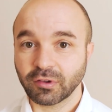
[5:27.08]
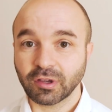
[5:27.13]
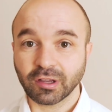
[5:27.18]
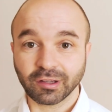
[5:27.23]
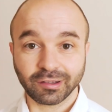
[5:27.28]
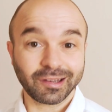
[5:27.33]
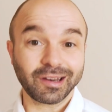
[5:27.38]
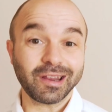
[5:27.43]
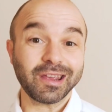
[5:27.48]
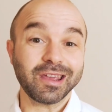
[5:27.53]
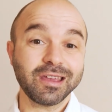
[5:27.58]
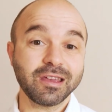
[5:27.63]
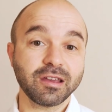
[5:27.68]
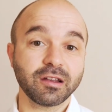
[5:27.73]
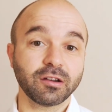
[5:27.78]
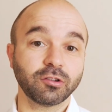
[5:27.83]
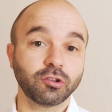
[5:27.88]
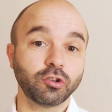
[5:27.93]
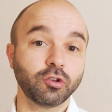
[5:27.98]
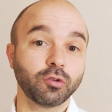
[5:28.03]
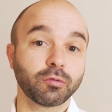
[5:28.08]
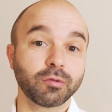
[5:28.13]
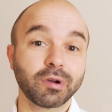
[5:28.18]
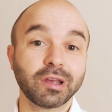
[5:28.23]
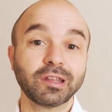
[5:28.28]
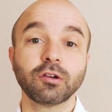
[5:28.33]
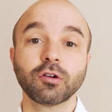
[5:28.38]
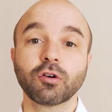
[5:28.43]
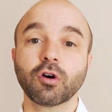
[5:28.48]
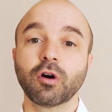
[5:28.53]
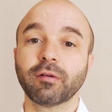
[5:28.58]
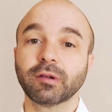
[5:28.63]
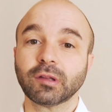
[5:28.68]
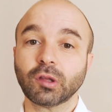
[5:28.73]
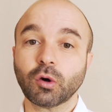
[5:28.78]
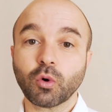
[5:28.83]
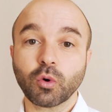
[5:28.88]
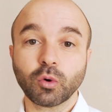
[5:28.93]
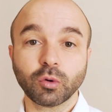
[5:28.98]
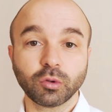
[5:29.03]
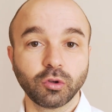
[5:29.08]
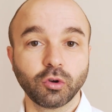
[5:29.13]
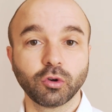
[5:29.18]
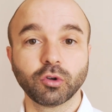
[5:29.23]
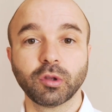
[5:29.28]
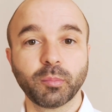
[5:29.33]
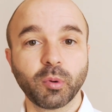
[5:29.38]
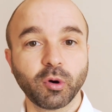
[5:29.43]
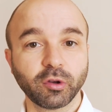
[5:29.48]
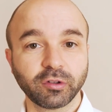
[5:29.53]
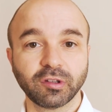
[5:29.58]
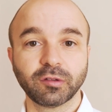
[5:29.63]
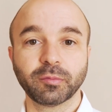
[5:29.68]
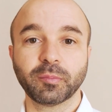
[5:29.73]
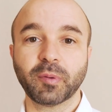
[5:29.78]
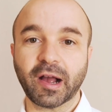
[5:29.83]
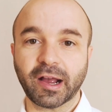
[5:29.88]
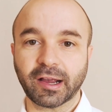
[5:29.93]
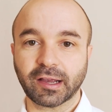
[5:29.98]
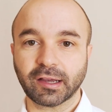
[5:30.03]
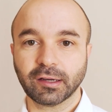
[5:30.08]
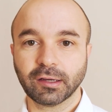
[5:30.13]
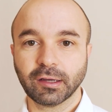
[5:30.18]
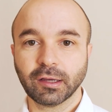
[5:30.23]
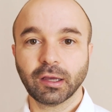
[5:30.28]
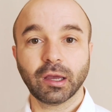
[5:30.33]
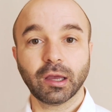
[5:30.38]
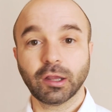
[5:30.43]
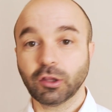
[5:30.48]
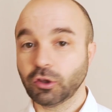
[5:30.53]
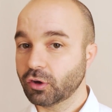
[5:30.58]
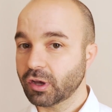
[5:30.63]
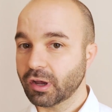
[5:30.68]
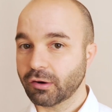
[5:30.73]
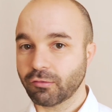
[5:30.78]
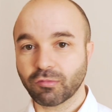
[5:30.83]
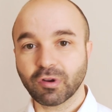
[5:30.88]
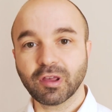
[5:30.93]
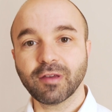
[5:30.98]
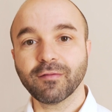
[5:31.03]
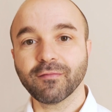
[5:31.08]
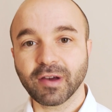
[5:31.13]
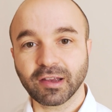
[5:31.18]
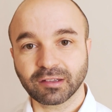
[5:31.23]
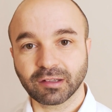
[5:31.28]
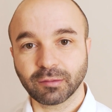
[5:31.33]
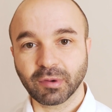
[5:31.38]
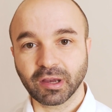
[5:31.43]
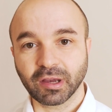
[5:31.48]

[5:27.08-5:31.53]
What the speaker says: years, 3 years, you already recovered all your deposits back and you can reinvest them